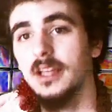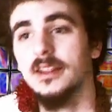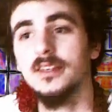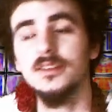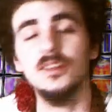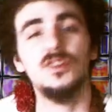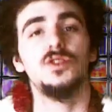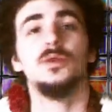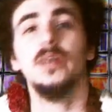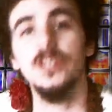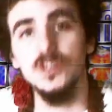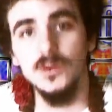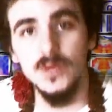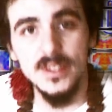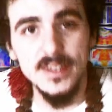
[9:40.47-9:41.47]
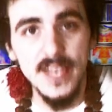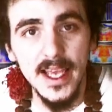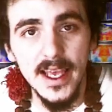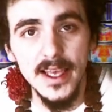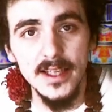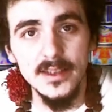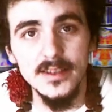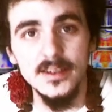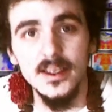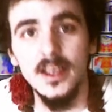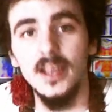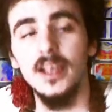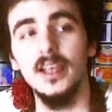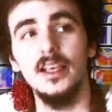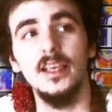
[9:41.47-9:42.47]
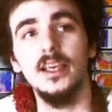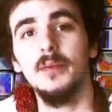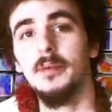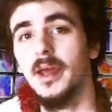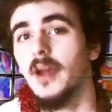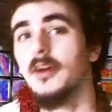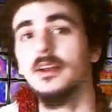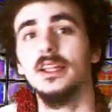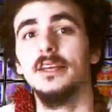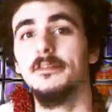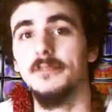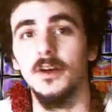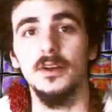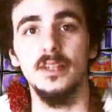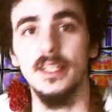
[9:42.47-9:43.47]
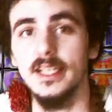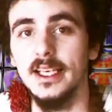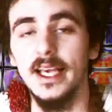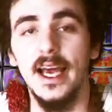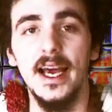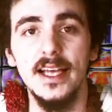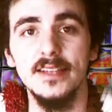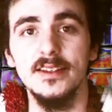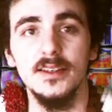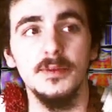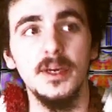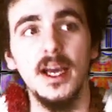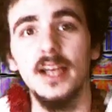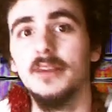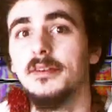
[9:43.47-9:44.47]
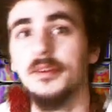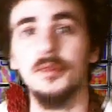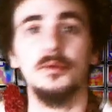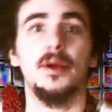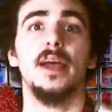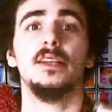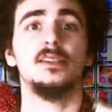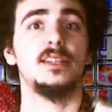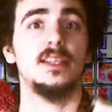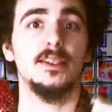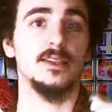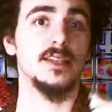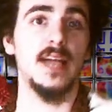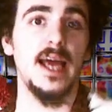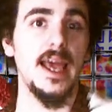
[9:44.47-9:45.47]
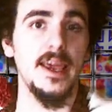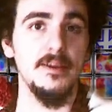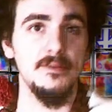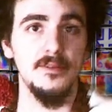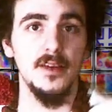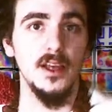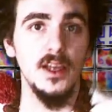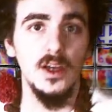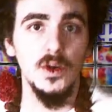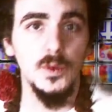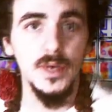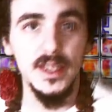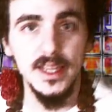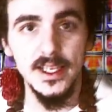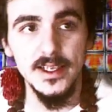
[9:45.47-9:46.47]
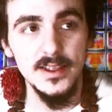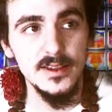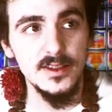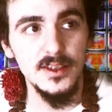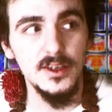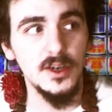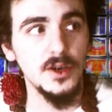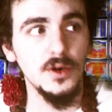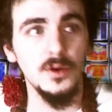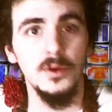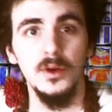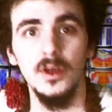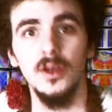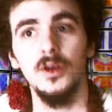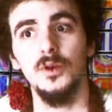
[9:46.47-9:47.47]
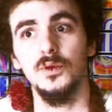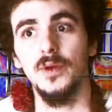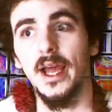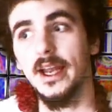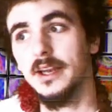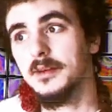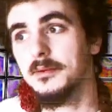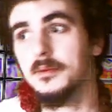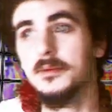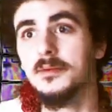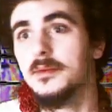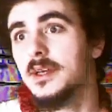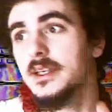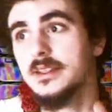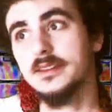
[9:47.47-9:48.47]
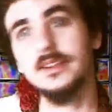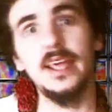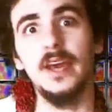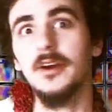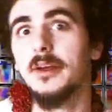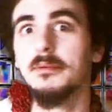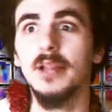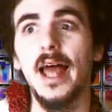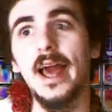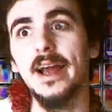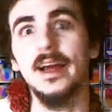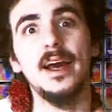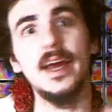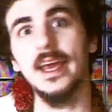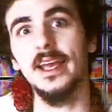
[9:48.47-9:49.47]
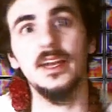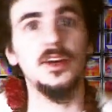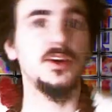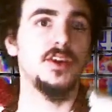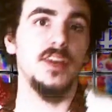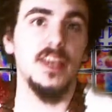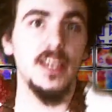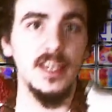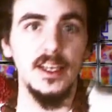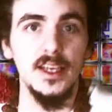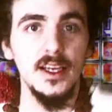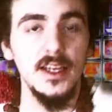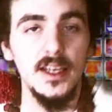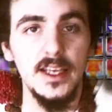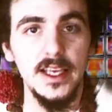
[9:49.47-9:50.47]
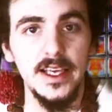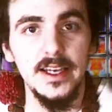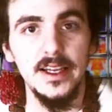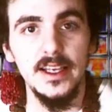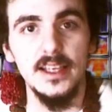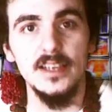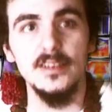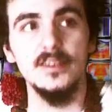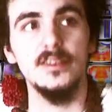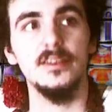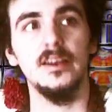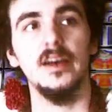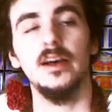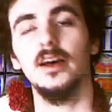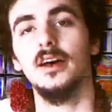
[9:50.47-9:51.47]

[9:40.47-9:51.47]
The situation was tense. He apparently felt that he had some kind of threat to his life with this, random scary black guy in a hoodie in his